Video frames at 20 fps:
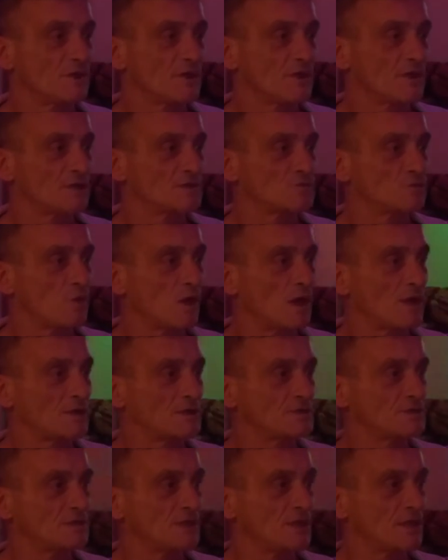know, that's one,
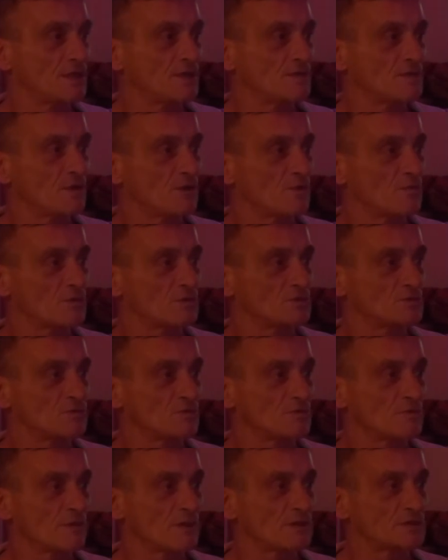isn't it? Like we were
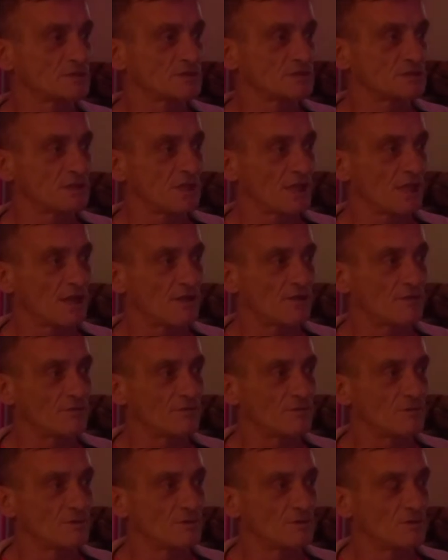talking about just now.
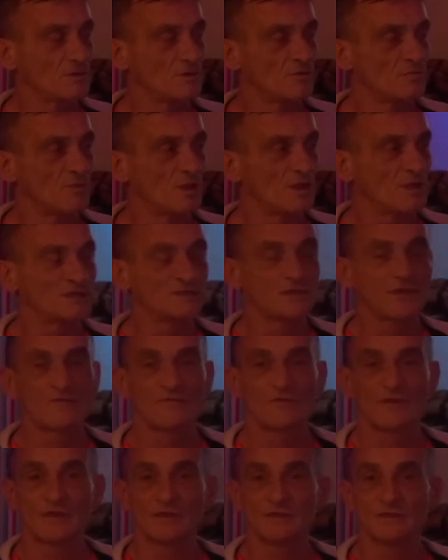But there's other
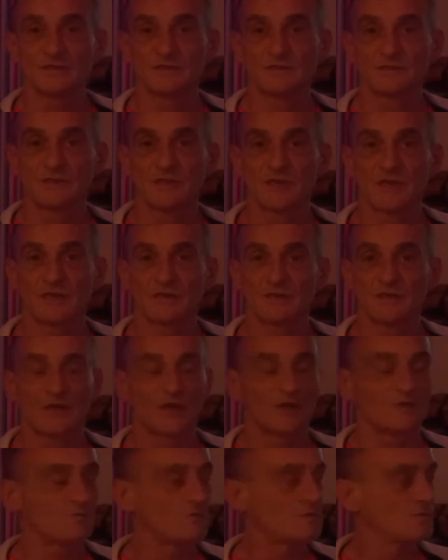things, isn't there? You
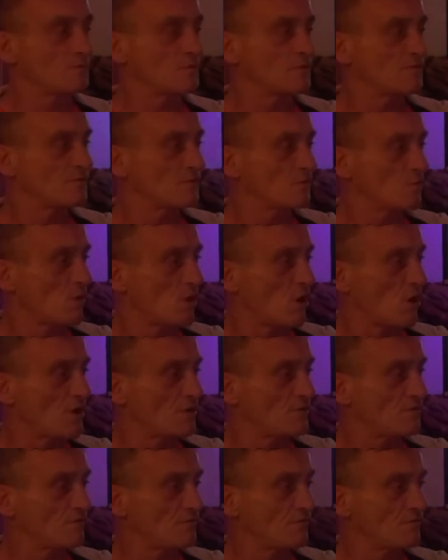know, with your wife,
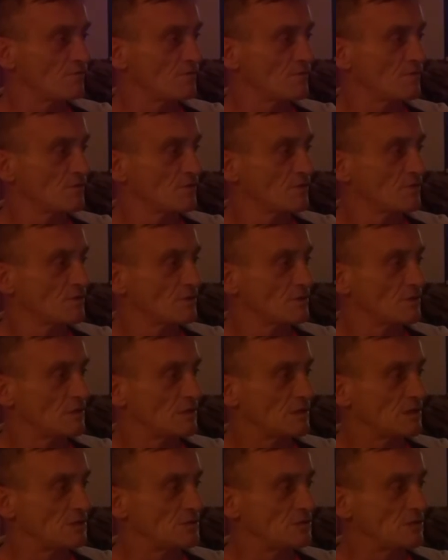
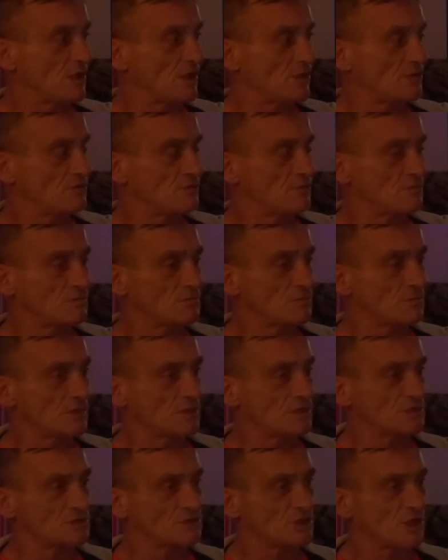you know,
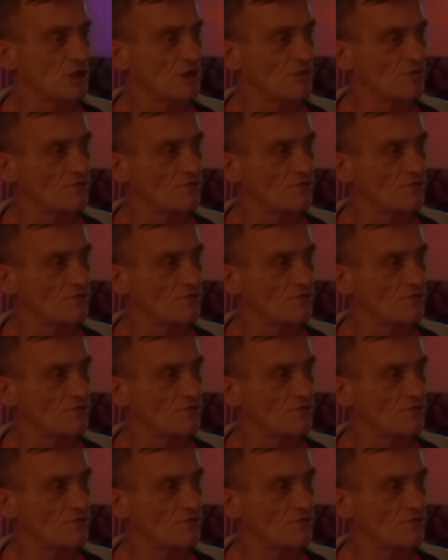there's certain